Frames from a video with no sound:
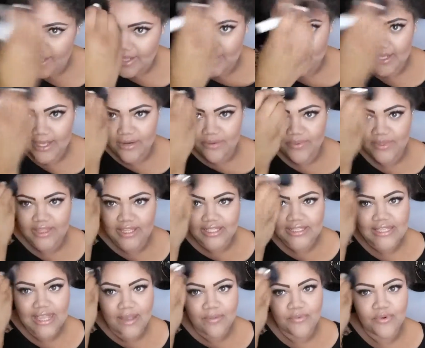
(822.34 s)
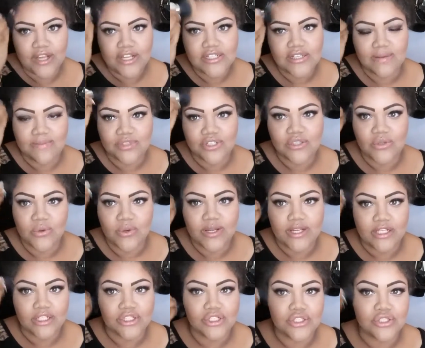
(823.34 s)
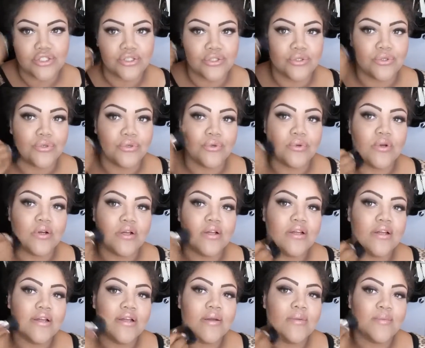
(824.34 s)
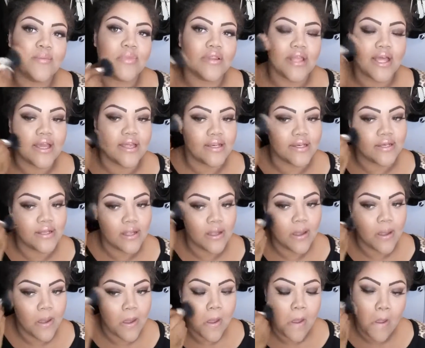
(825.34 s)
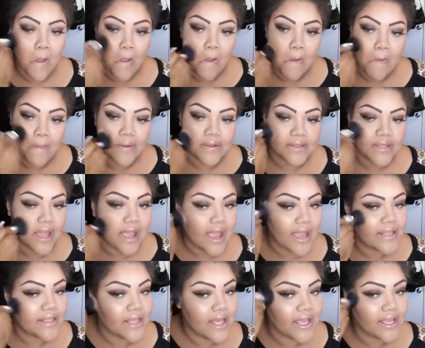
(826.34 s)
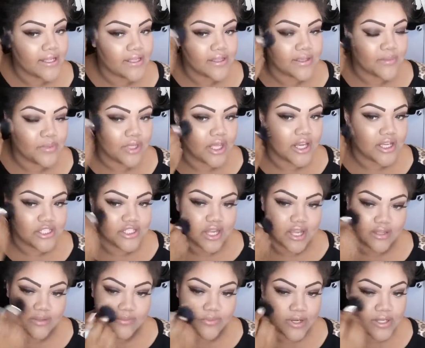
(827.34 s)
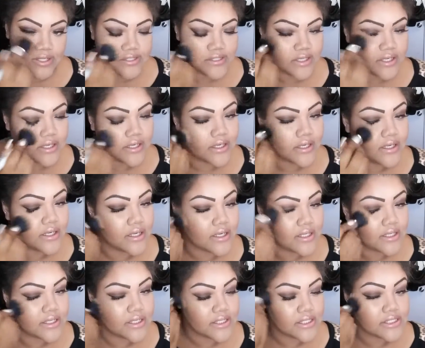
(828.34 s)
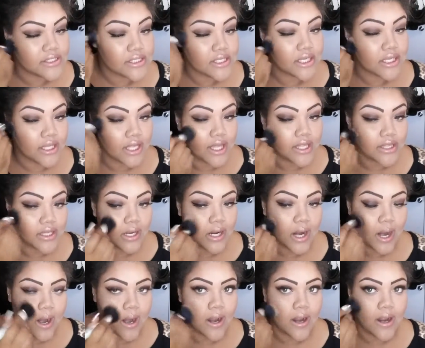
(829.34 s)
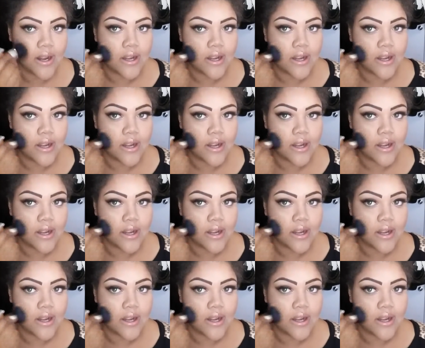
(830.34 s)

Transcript: And then with the same brush, I'm just going to blend the highlight, the blush, and the bronzer together.